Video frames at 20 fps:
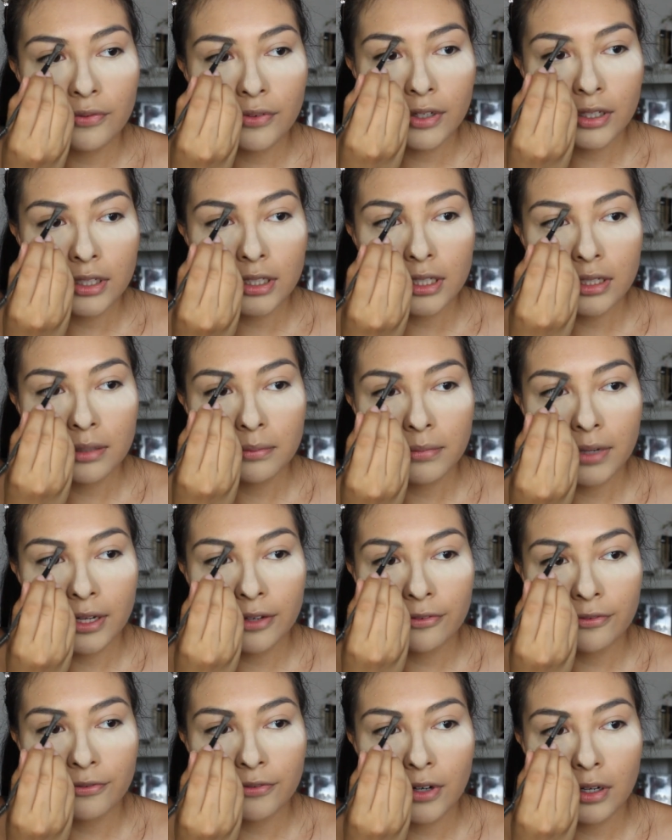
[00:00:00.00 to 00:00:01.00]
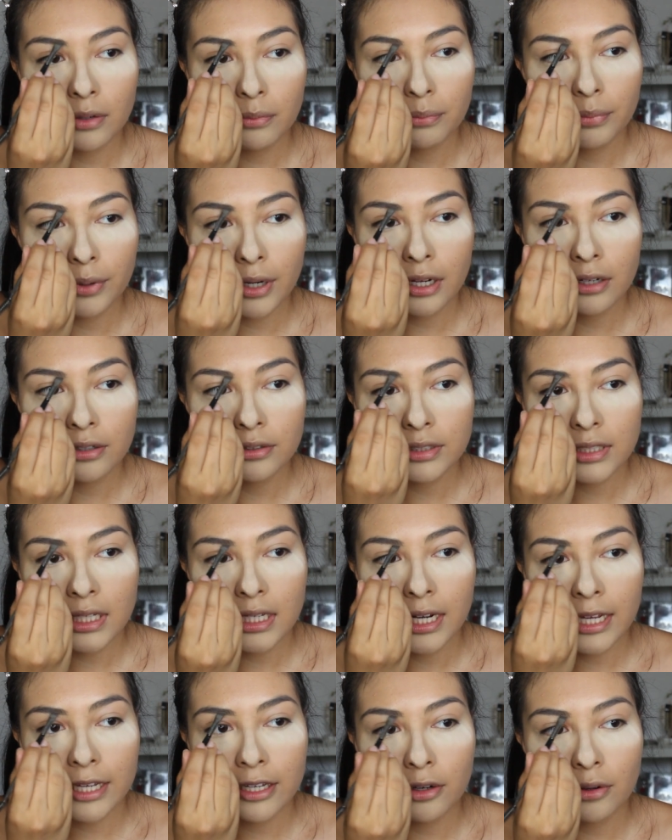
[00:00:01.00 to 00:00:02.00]
fill in my front brows,
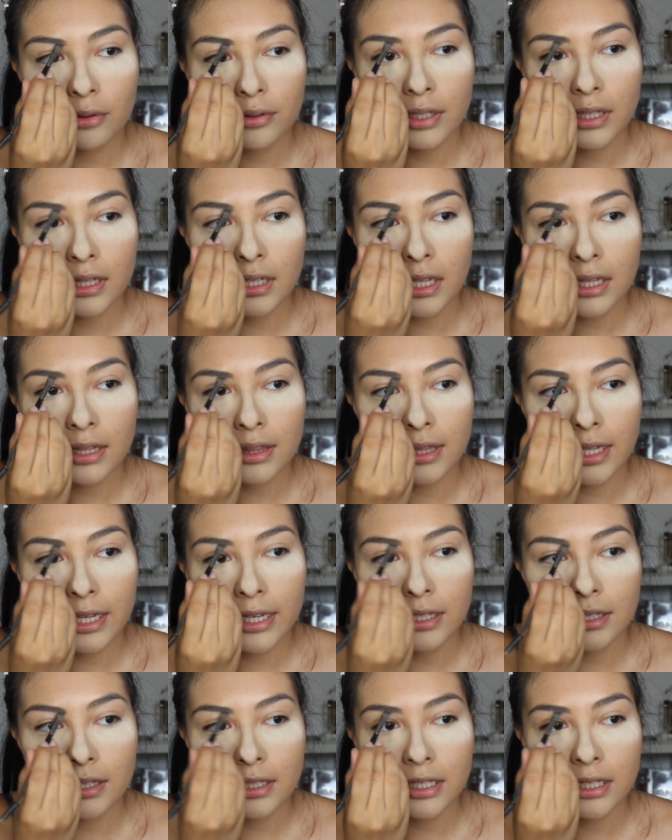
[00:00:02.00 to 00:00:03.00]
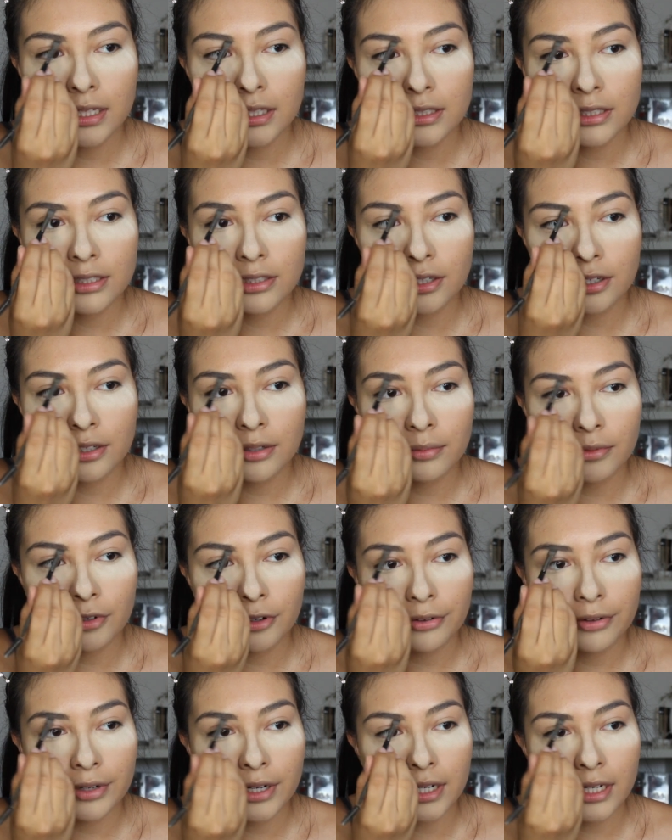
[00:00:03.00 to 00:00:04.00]
and I go in lightly and start
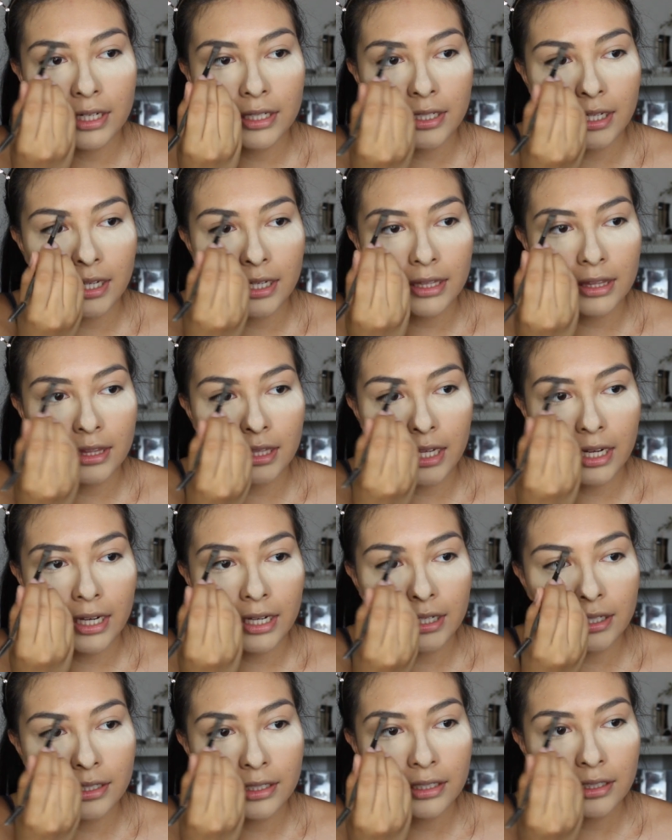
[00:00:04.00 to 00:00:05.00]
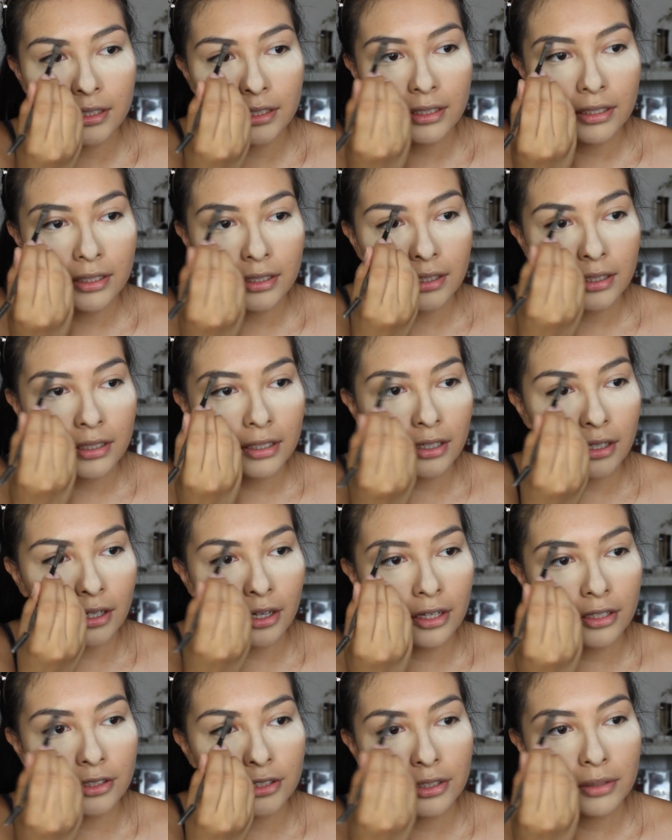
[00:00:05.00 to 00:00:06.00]
creating that line
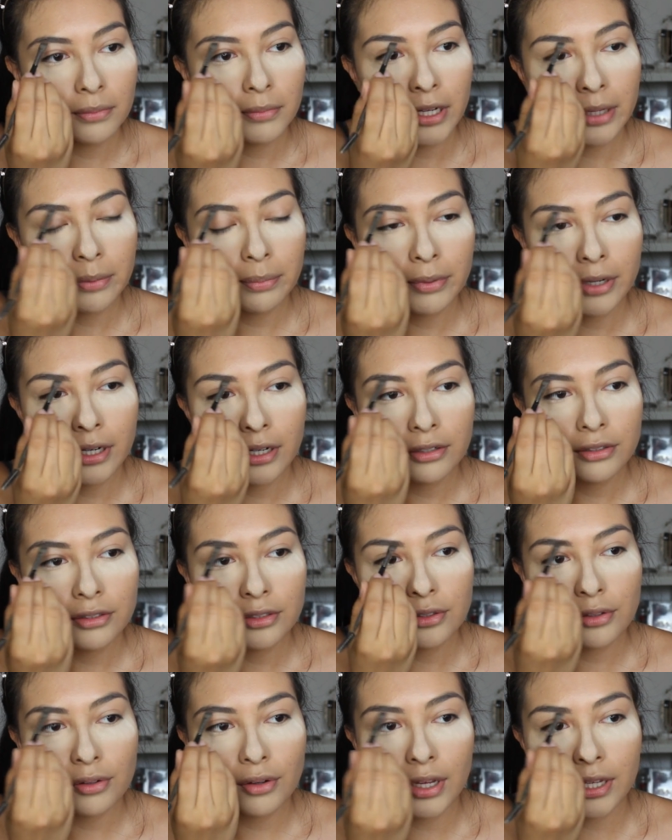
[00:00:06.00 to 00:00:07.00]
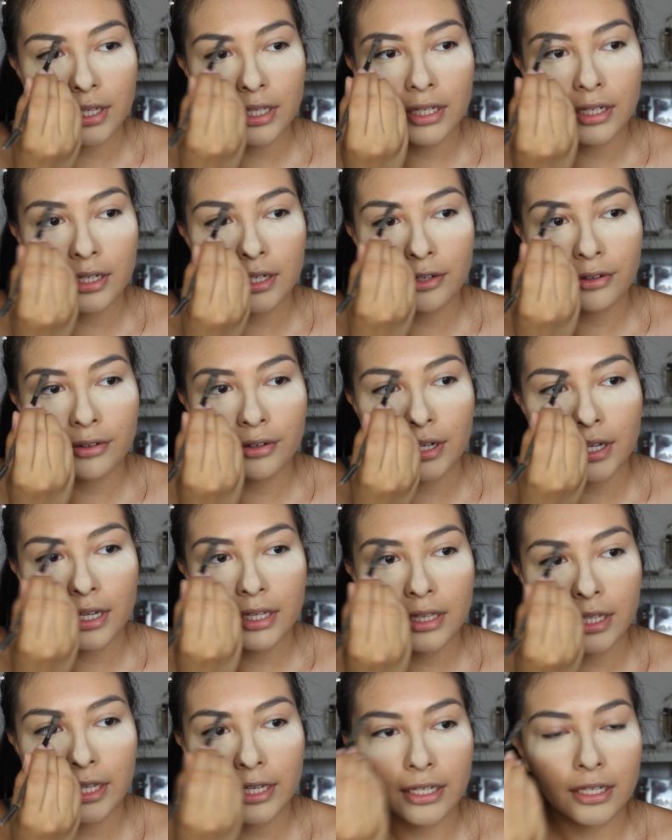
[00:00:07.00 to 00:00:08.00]
under my brows so I can
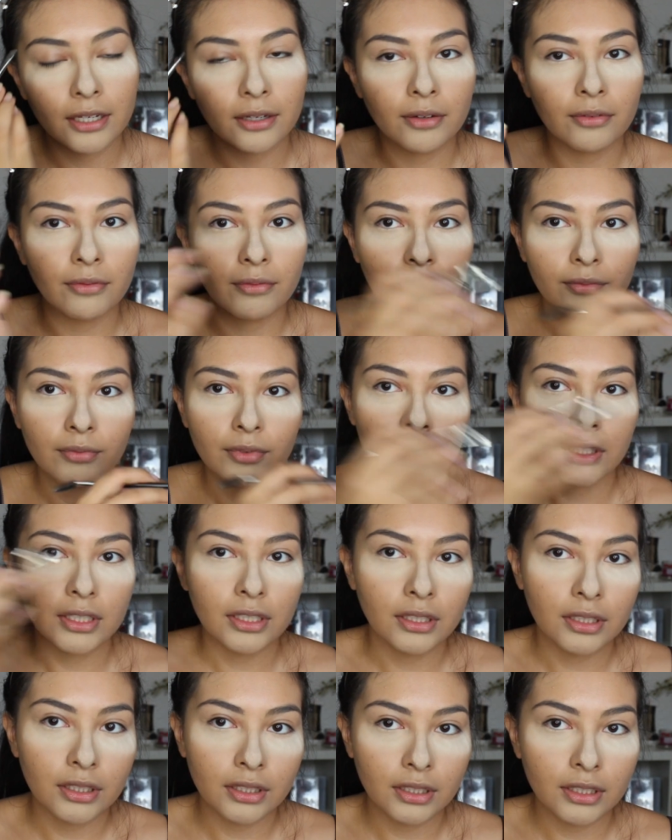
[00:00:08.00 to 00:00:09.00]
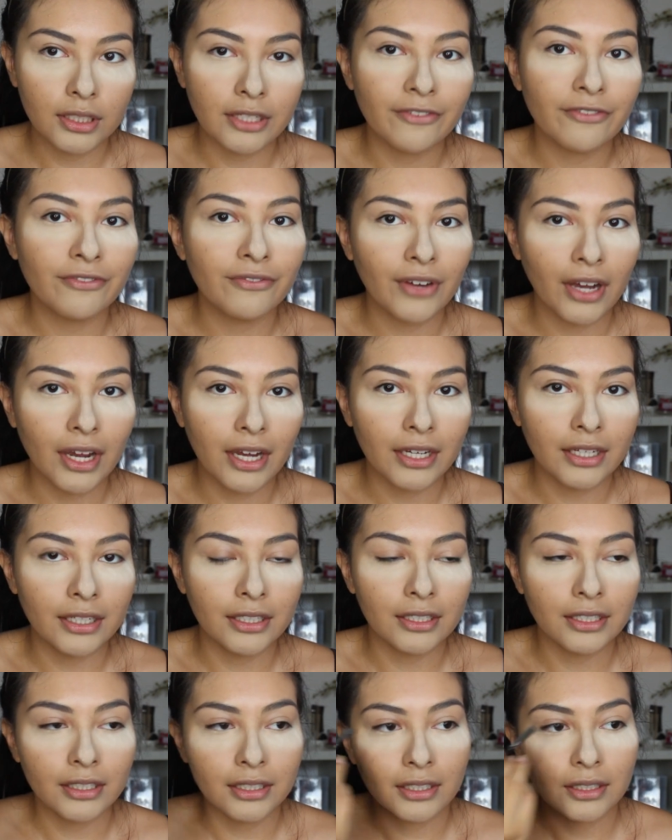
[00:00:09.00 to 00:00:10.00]
create like a
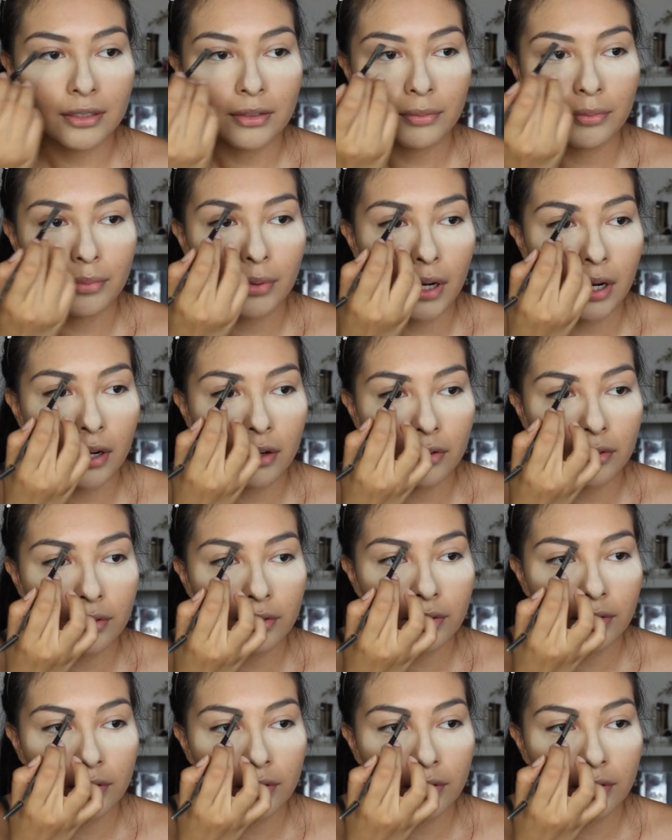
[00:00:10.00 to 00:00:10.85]
defined brow.